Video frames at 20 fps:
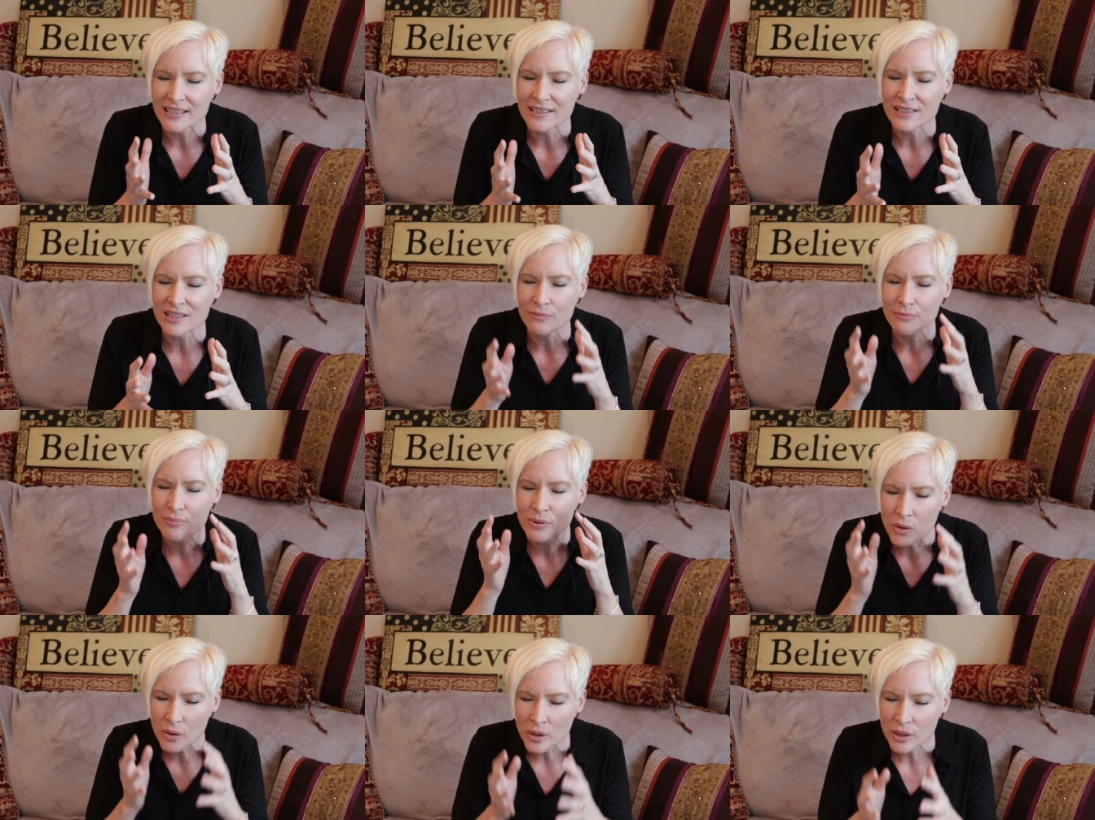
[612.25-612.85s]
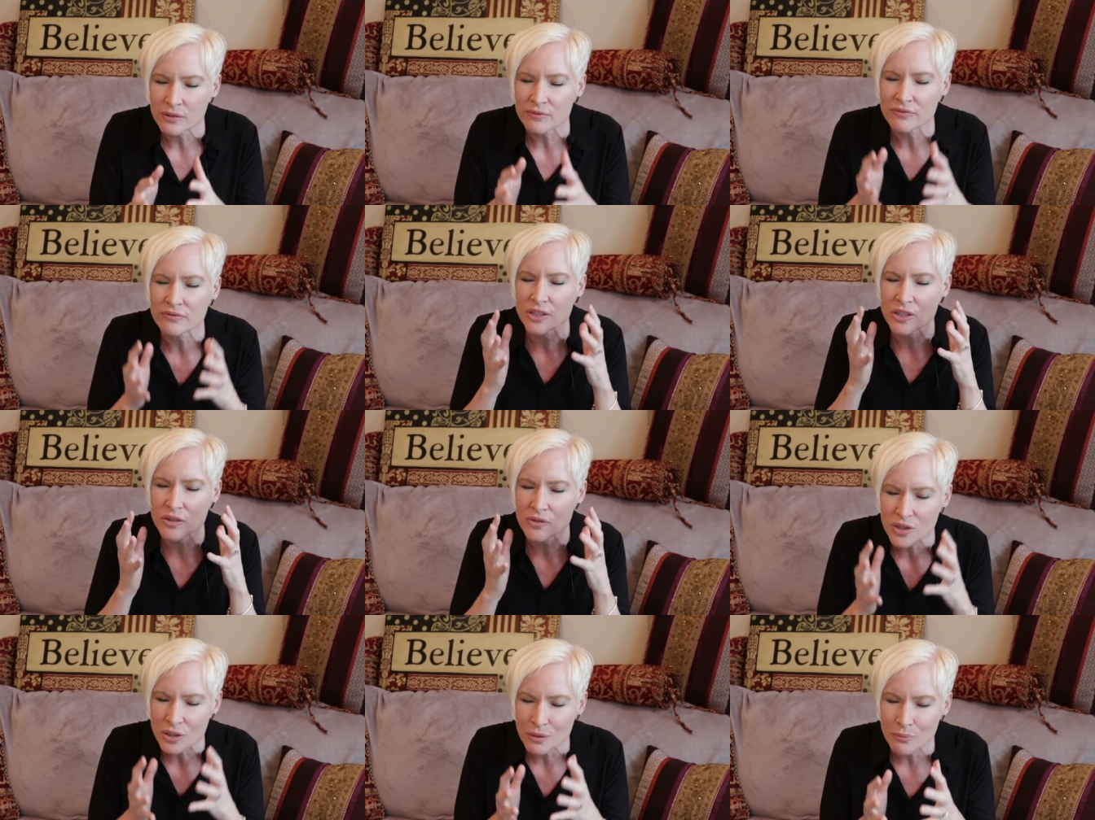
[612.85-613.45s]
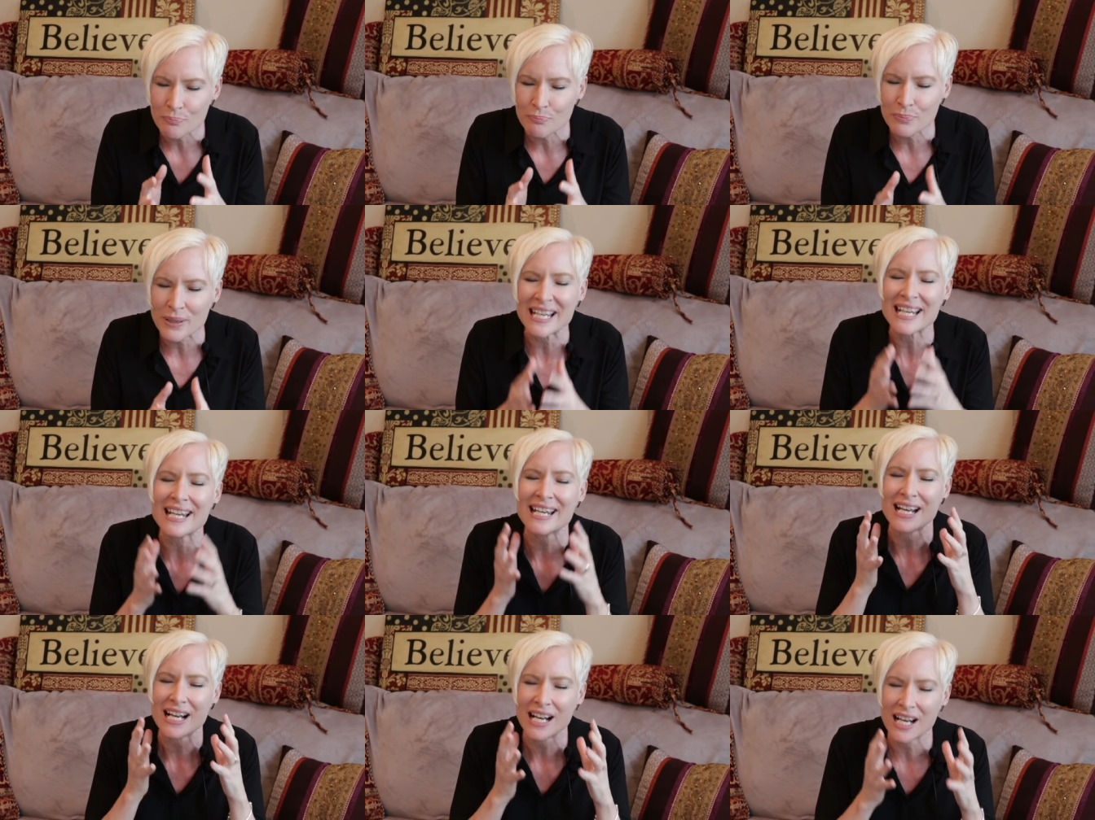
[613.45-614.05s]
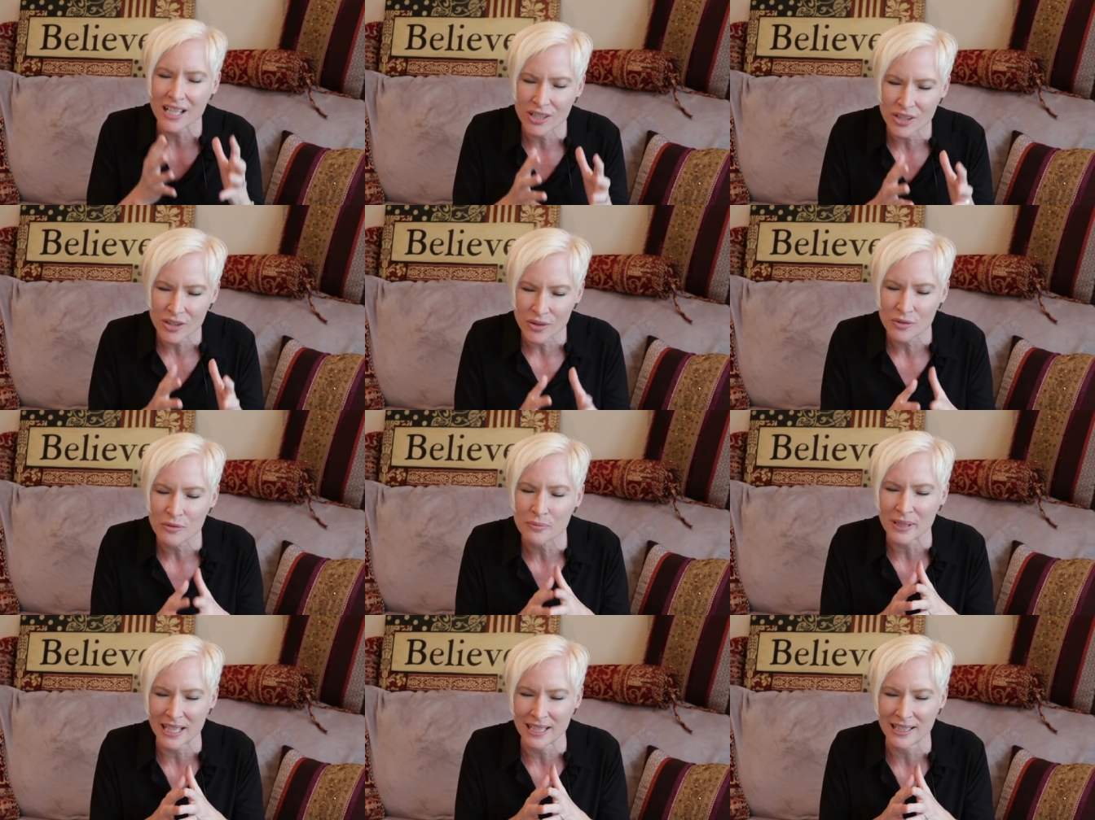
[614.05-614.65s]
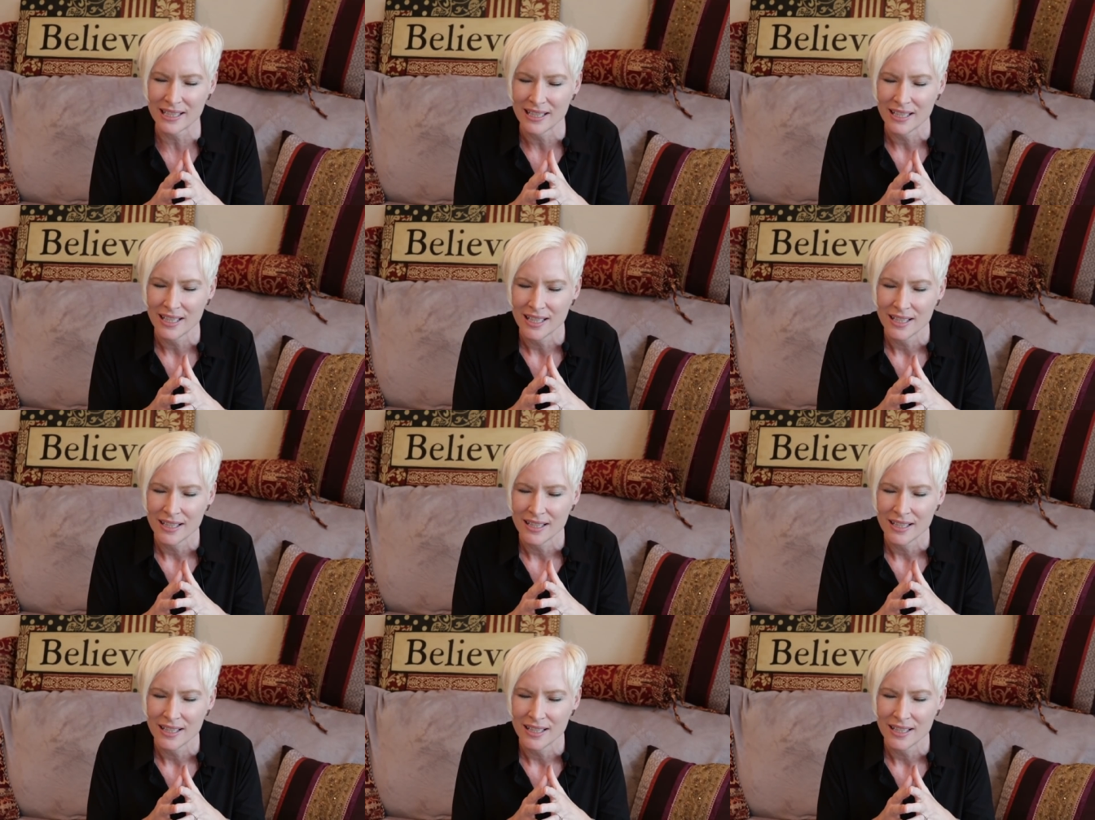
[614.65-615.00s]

It's important for you to be a human.